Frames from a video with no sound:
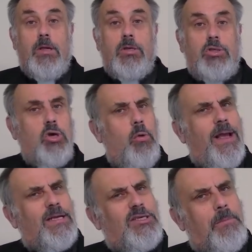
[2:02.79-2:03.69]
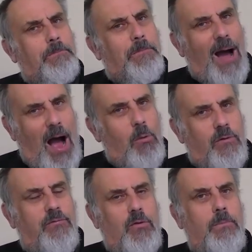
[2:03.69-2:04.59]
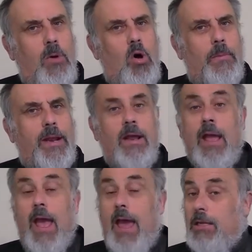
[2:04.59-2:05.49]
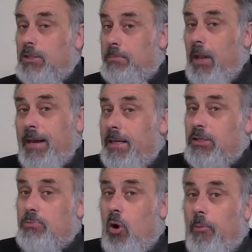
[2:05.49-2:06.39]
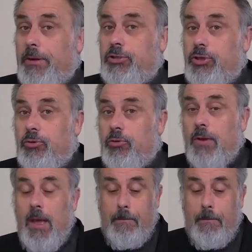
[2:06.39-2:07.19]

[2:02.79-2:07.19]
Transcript: So it's a powerful moment and it's a bloodless moment too.